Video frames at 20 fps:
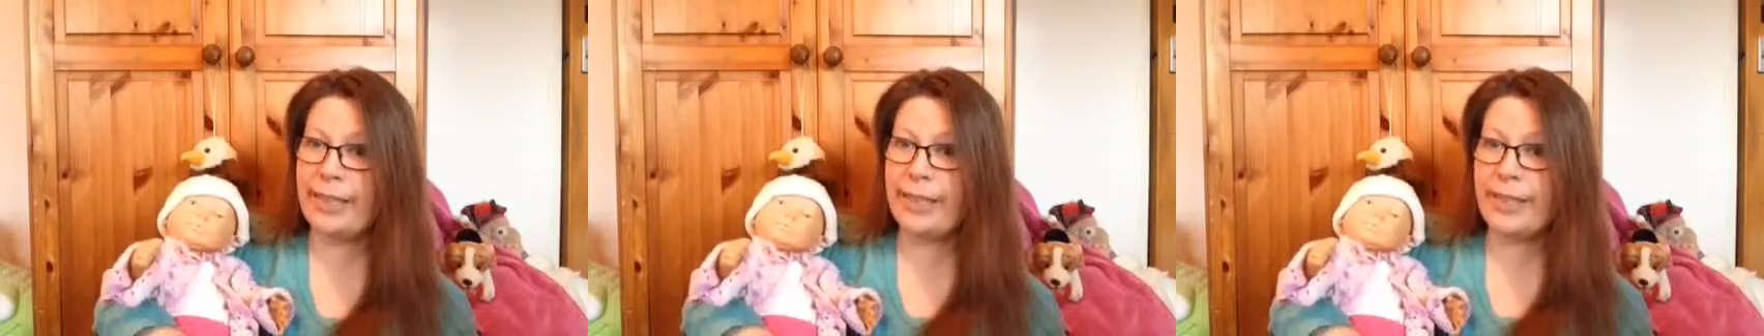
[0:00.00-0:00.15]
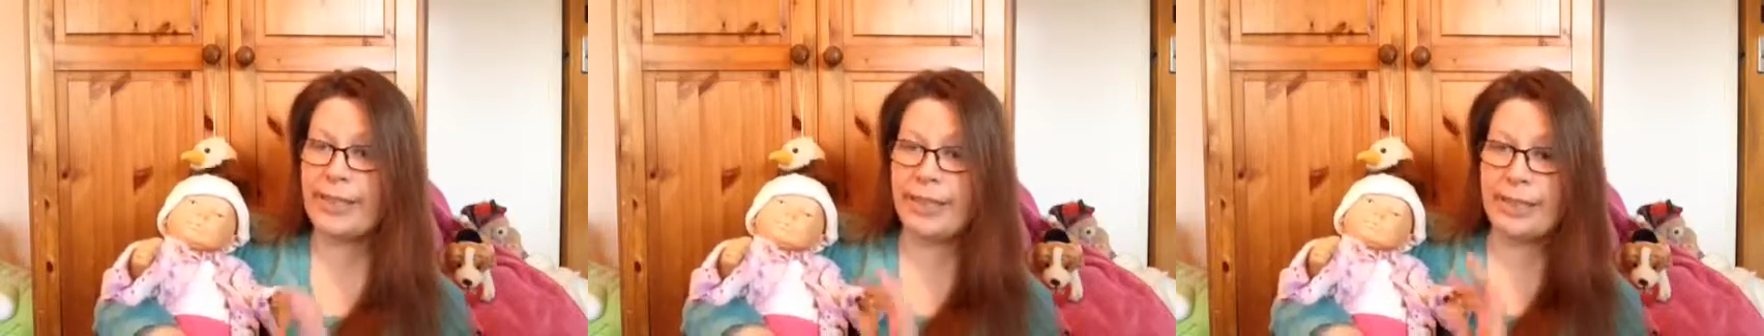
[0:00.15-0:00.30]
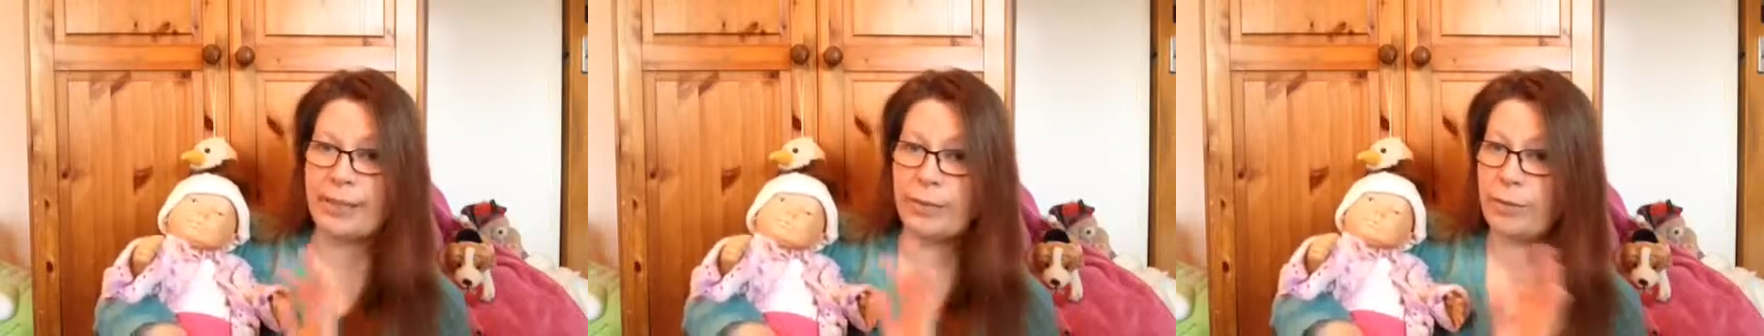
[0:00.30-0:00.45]

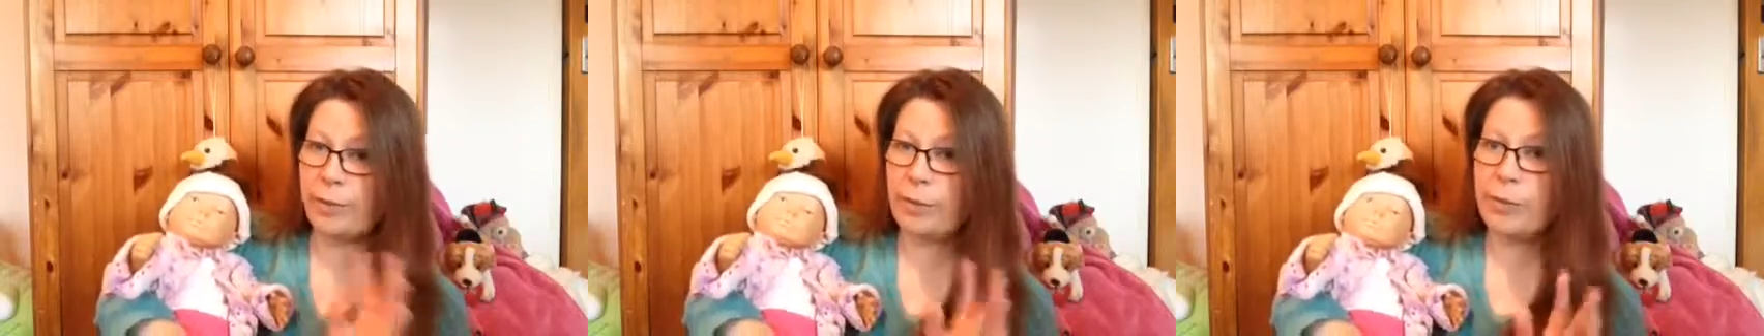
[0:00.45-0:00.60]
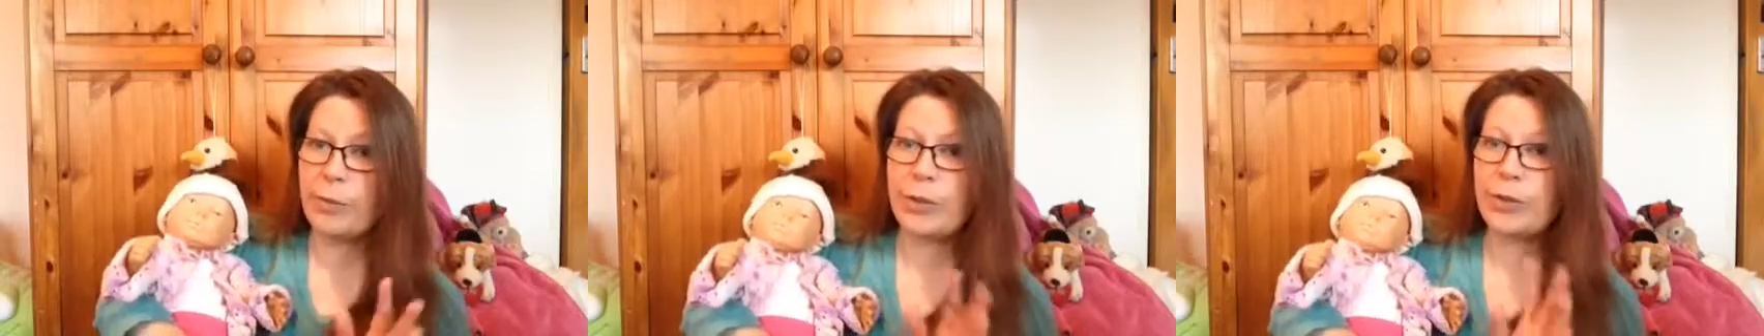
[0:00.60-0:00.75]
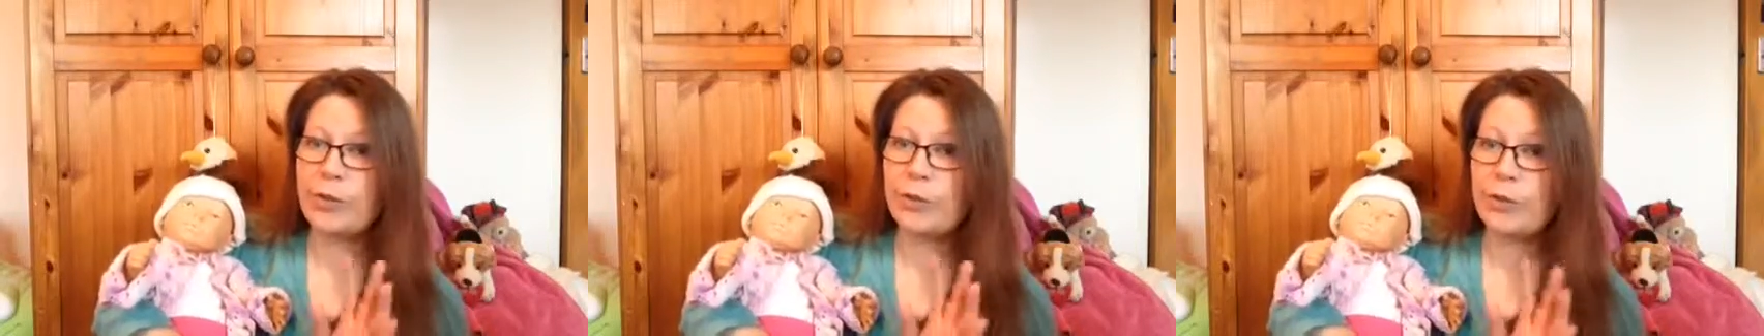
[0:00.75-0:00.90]
because these were the
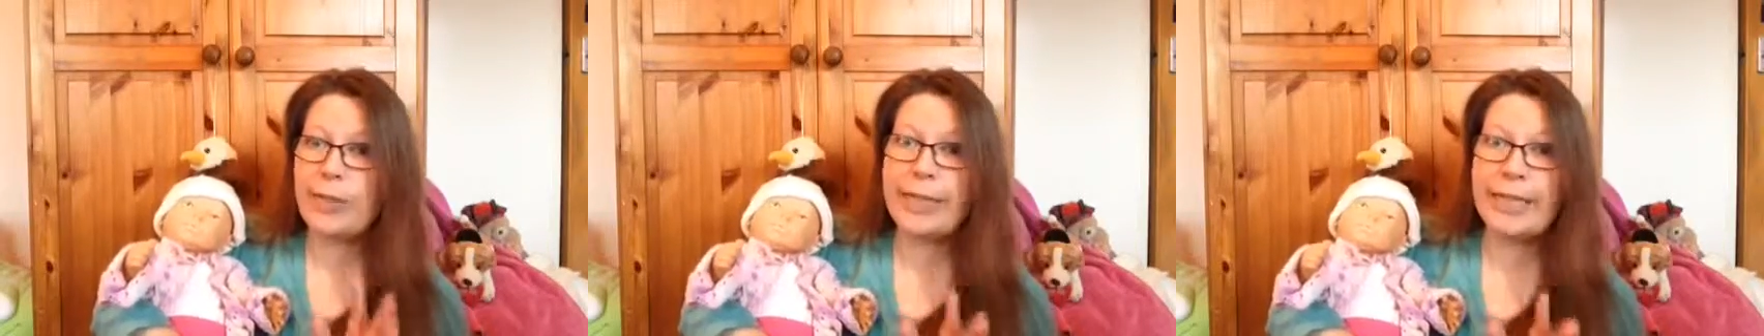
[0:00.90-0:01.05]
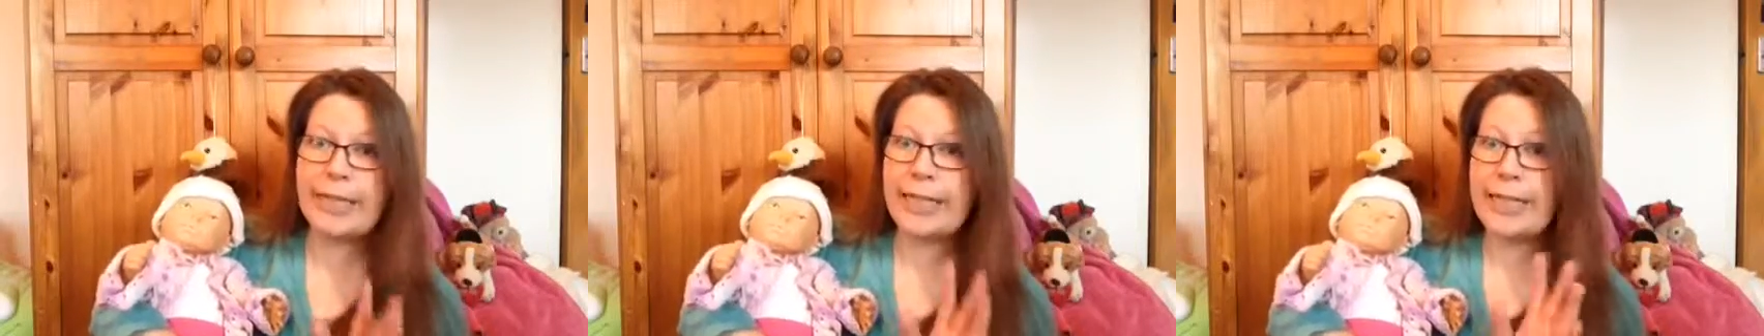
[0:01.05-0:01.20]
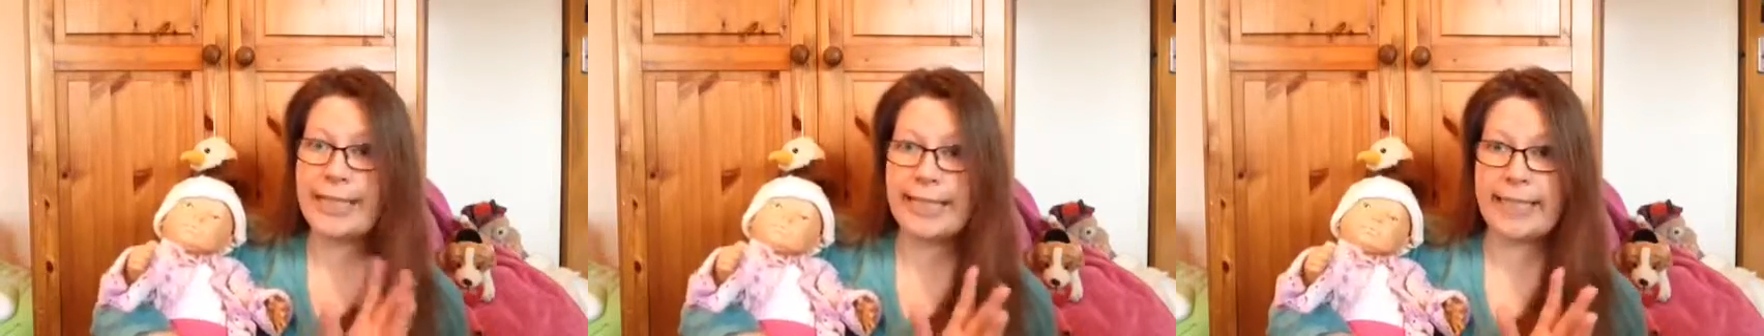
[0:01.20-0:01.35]
most
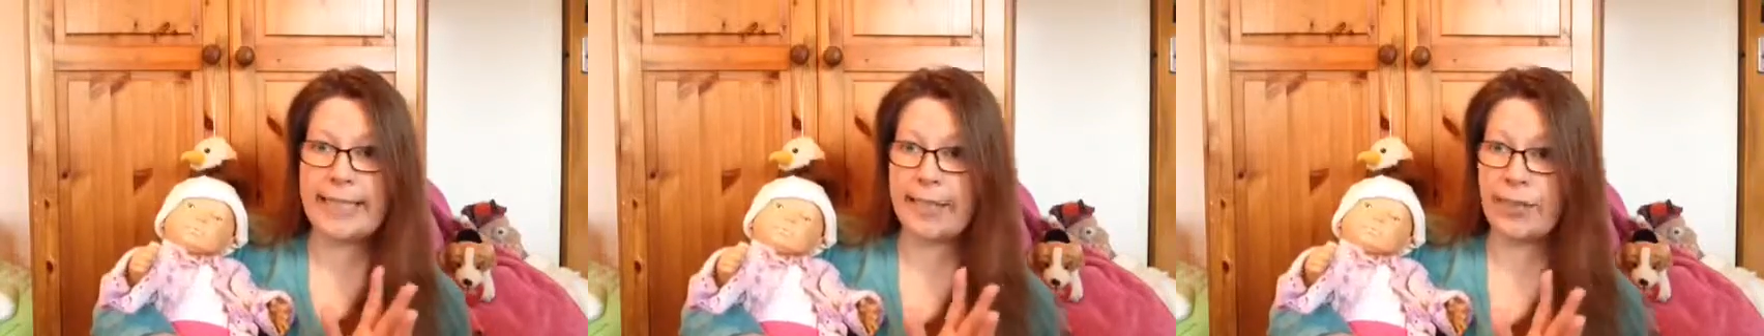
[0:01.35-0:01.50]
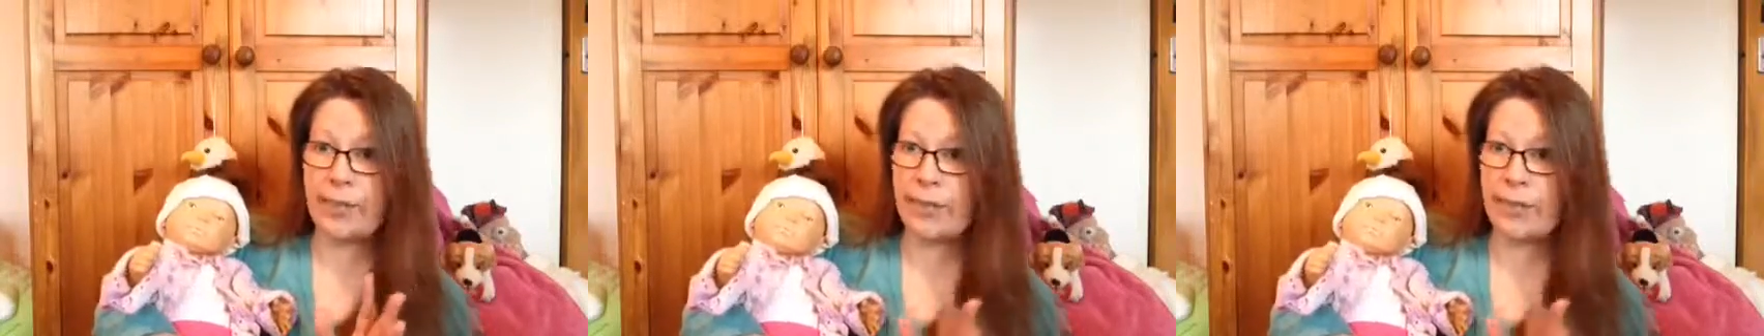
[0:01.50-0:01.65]
realistic